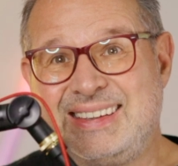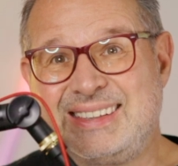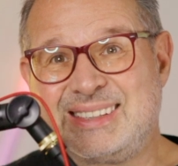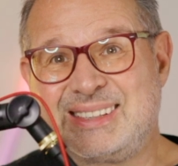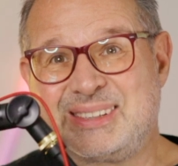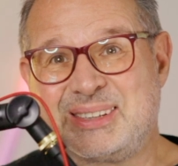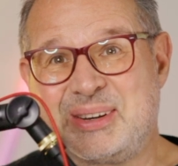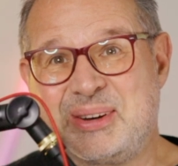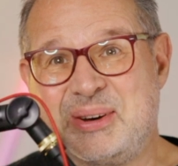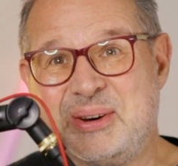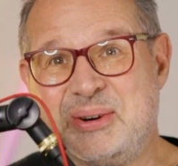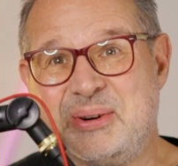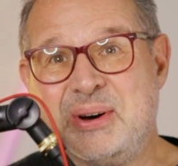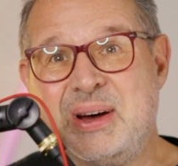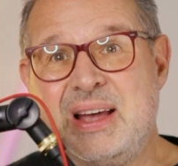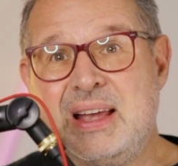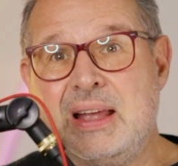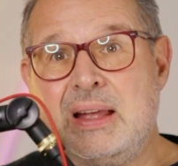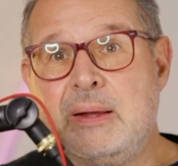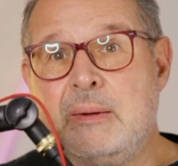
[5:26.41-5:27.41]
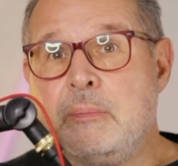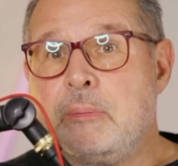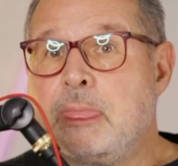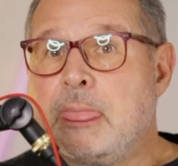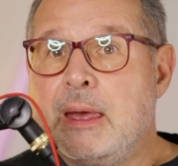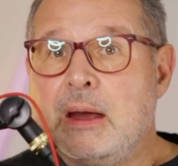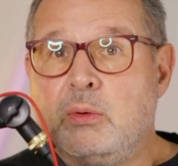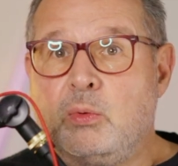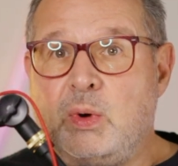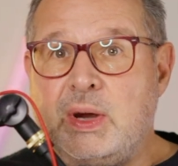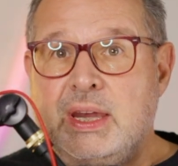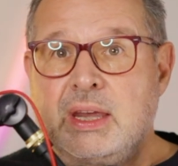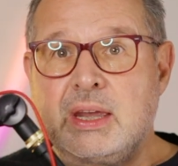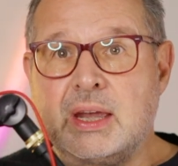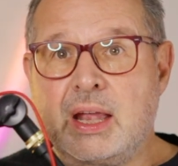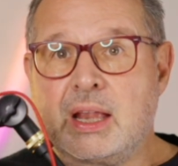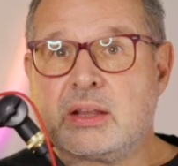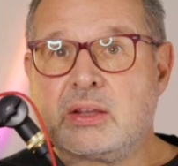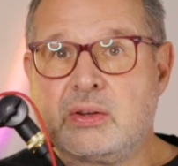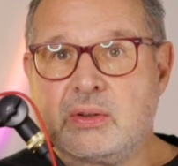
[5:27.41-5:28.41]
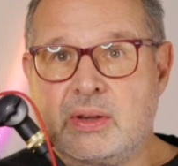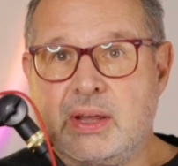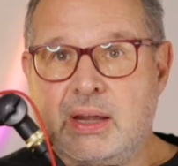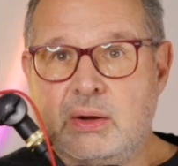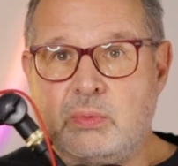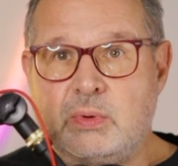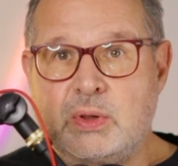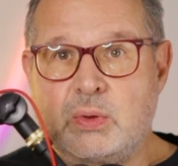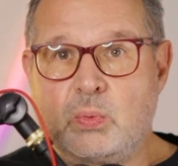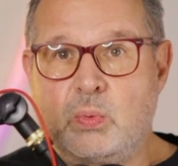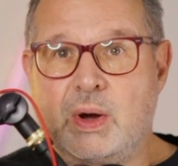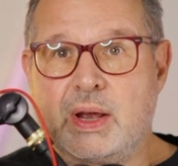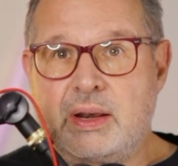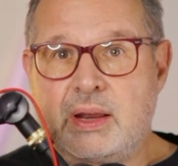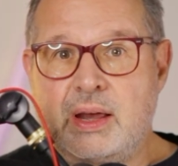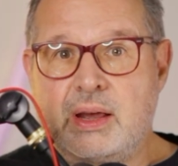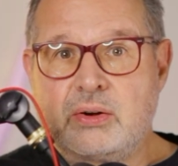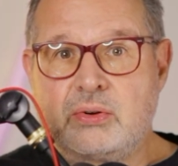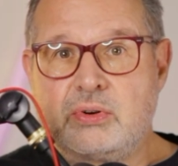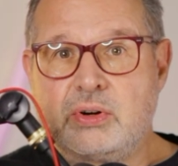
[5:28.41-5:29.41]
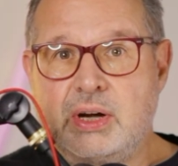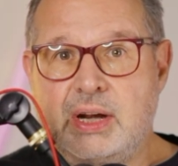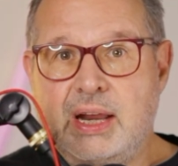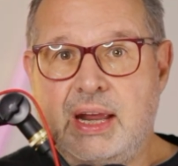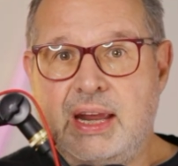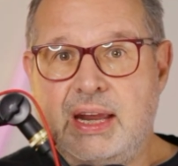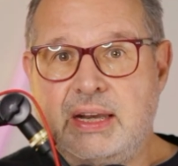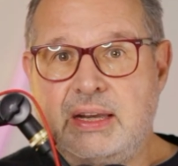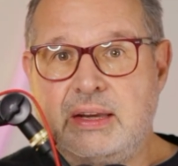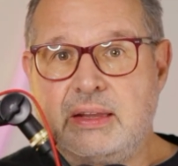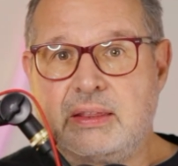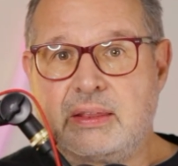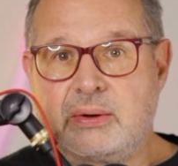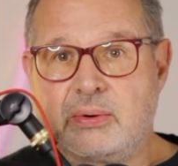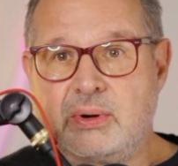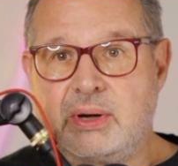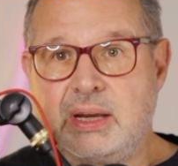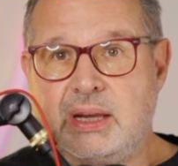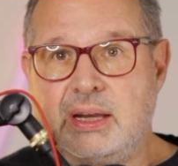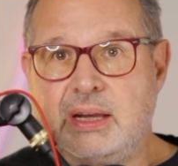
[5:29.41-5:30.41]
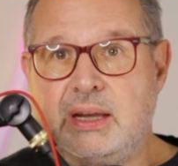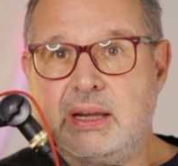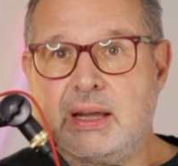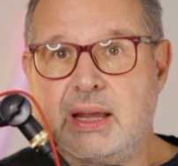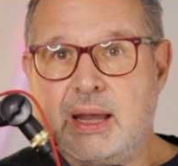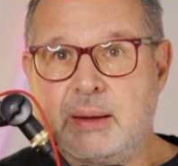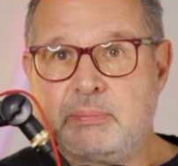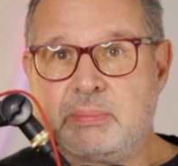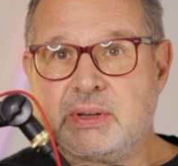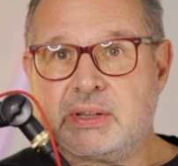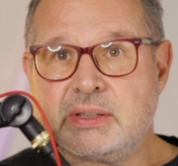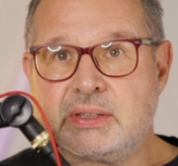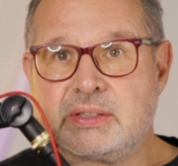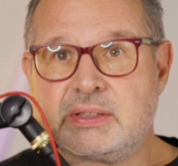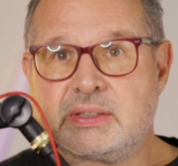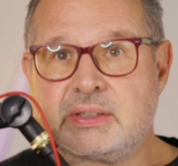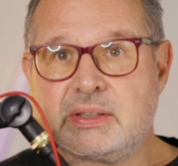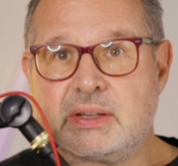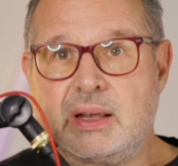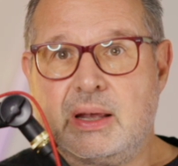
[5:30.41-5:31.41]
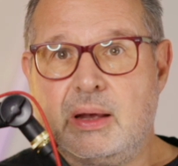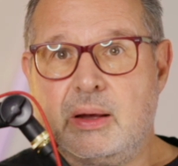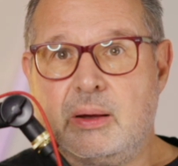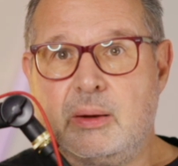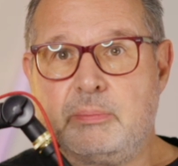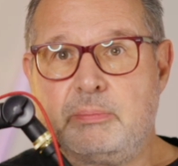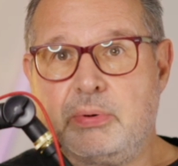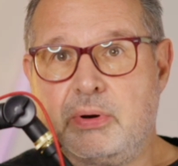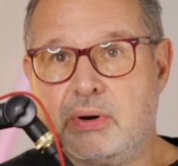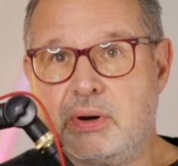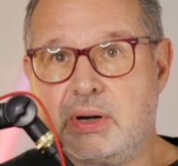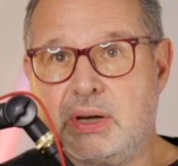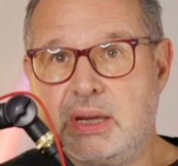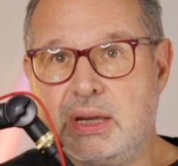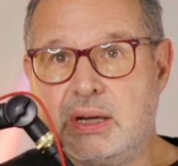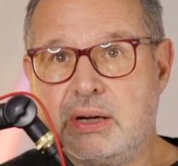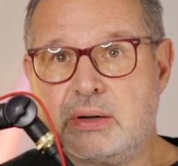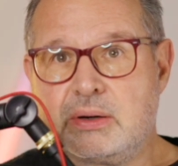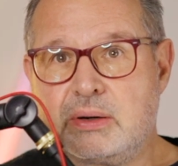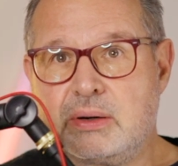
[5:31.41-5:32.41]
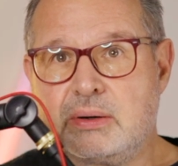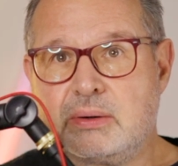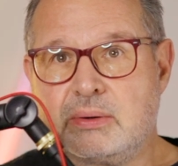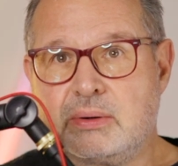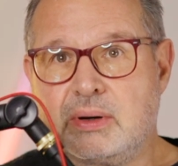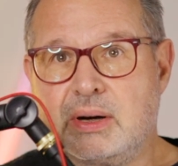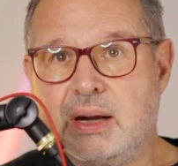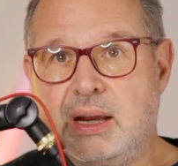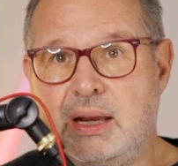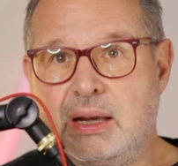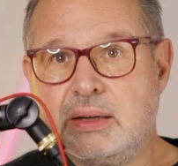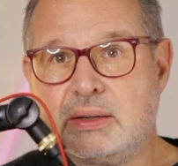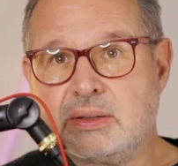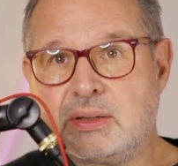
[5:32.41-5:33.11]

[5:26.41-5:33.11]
So we calculate with 183 epochs uh, per year, right?